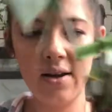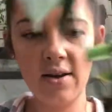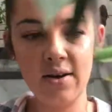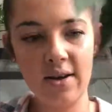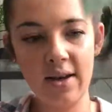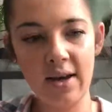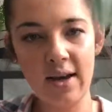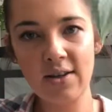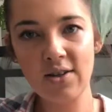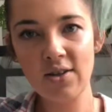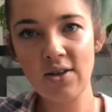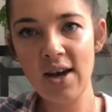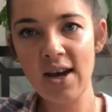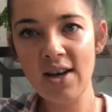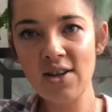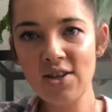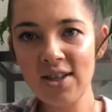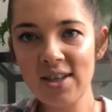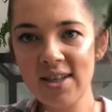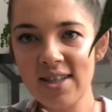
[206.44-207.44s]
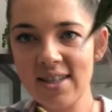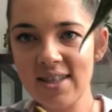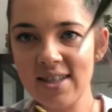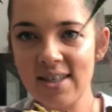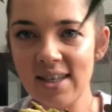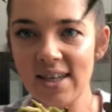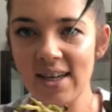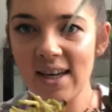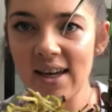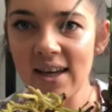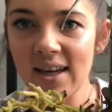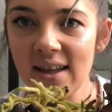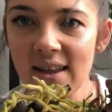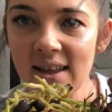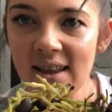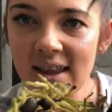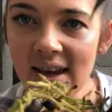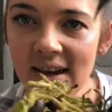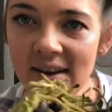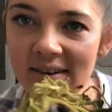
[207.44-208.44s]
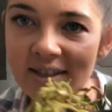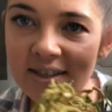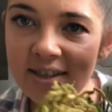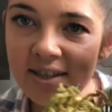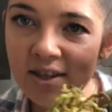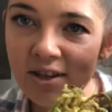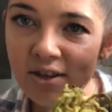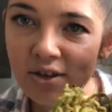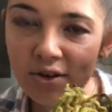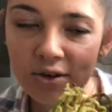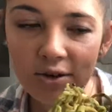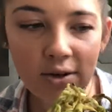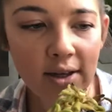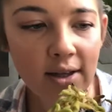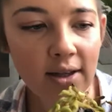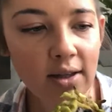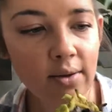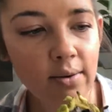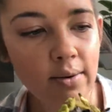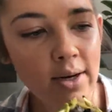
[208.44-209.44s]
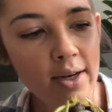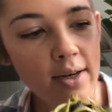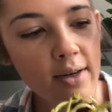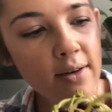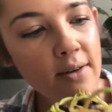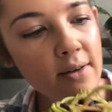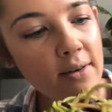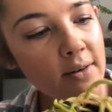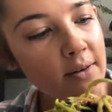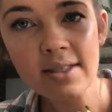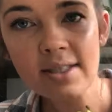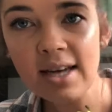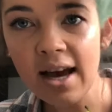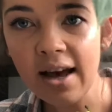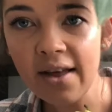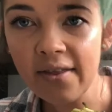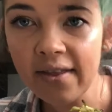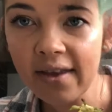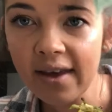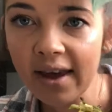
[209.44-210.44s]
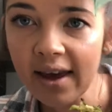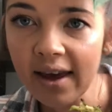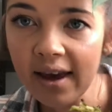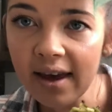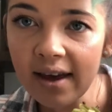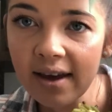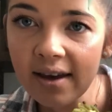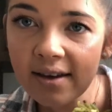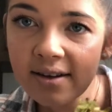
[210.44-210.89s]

Okay, so as you can see, there is the new little one down there.